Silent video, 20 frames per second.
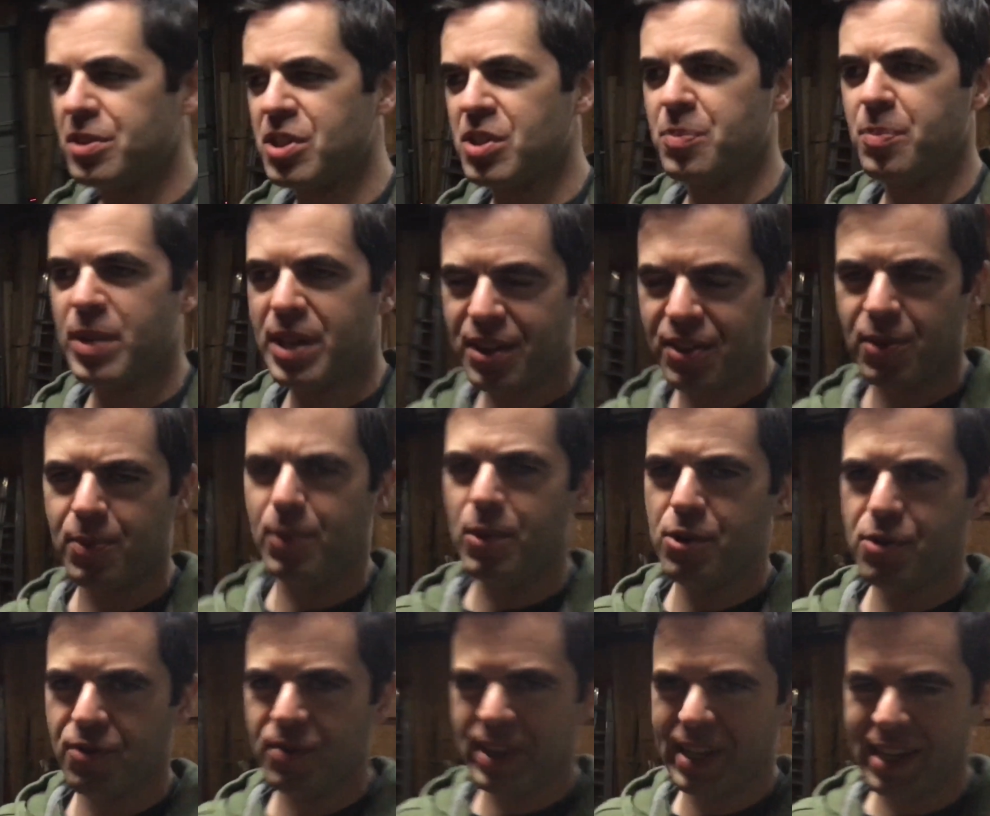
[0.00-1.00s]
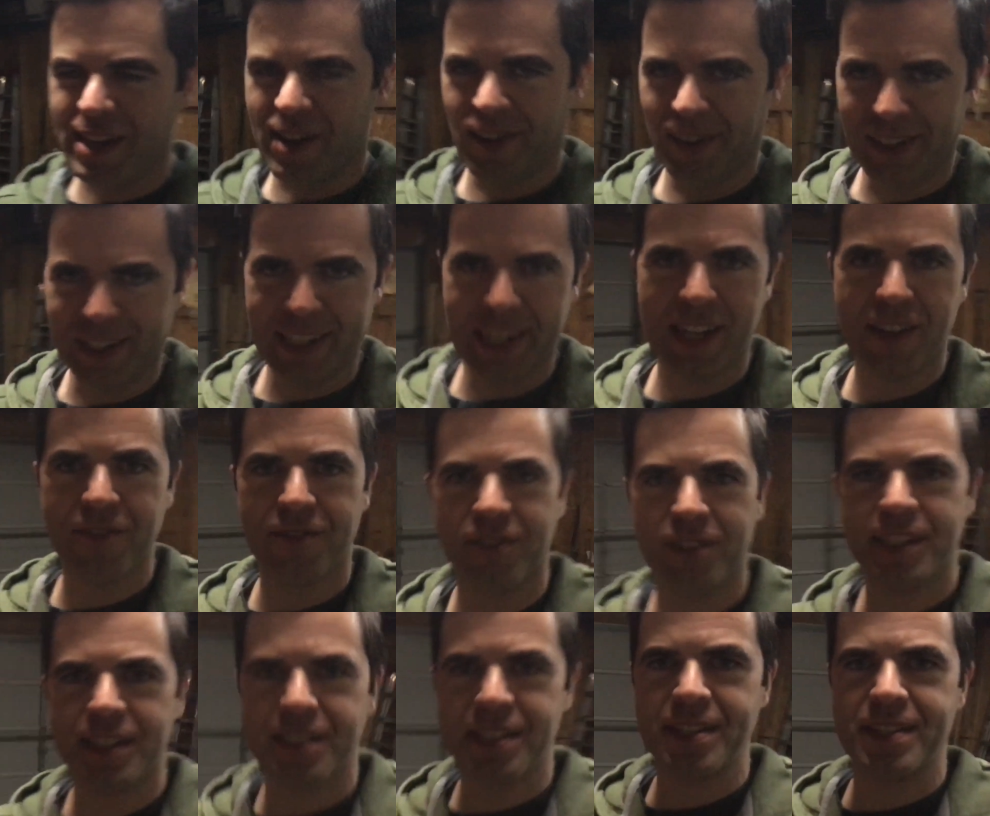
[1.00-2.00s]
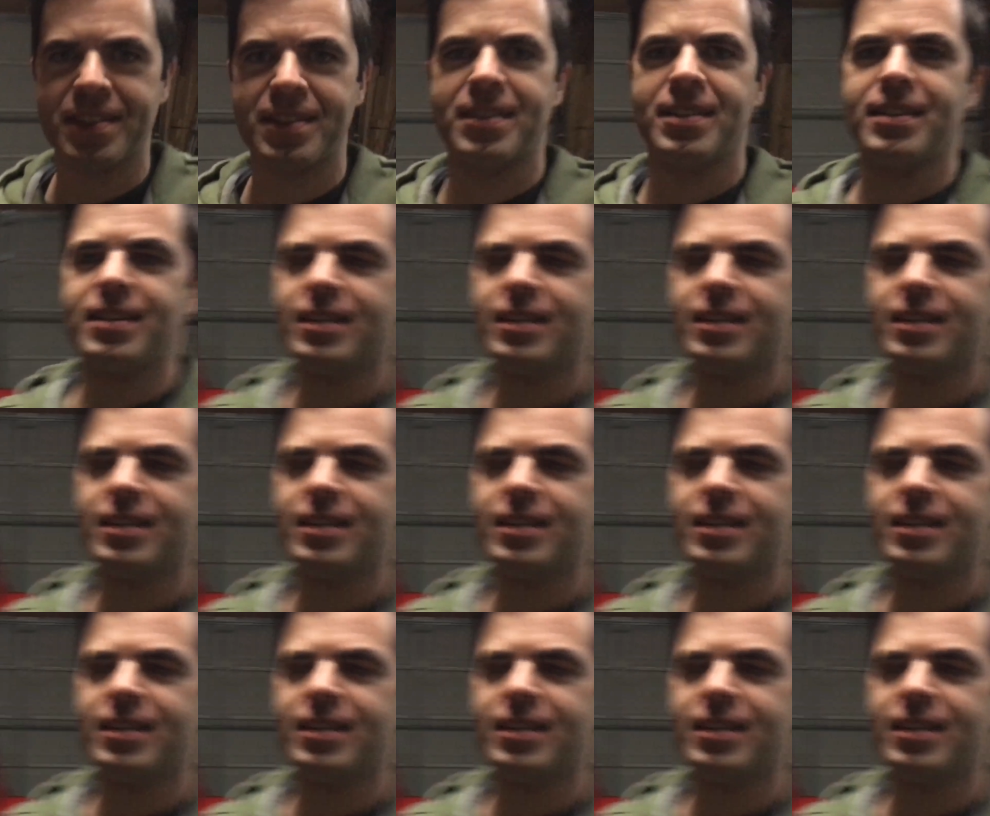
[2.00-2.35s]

Smith movie on Netflix.